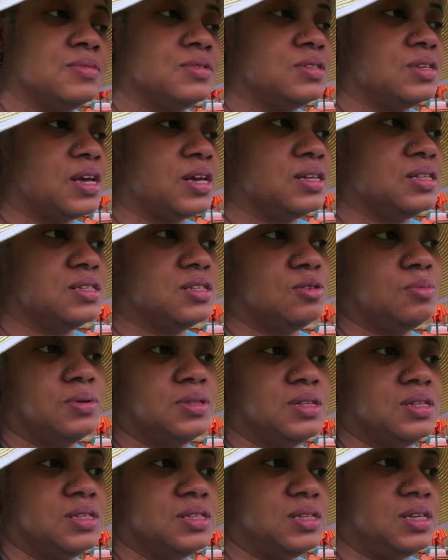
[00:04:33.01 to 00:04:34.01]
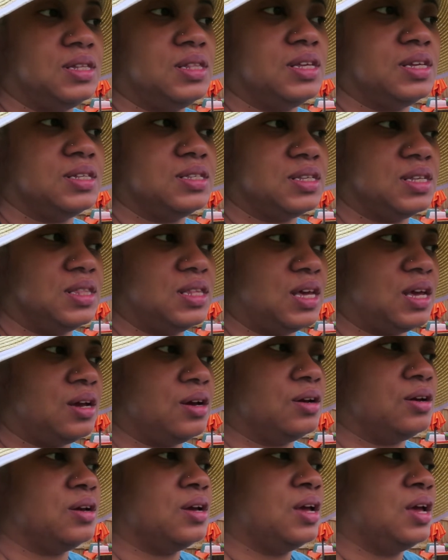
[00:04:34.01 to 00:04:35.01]
So I can still put the seedlings in
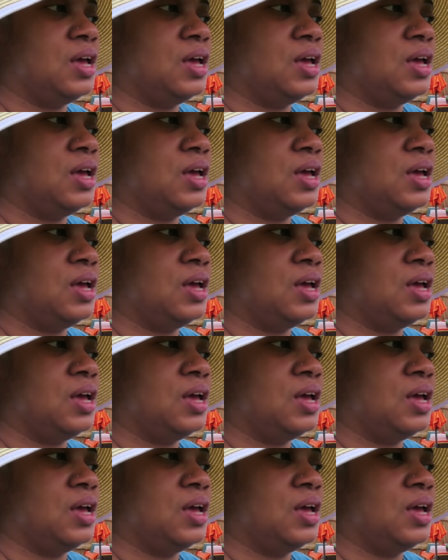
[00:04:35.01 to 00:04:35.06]
there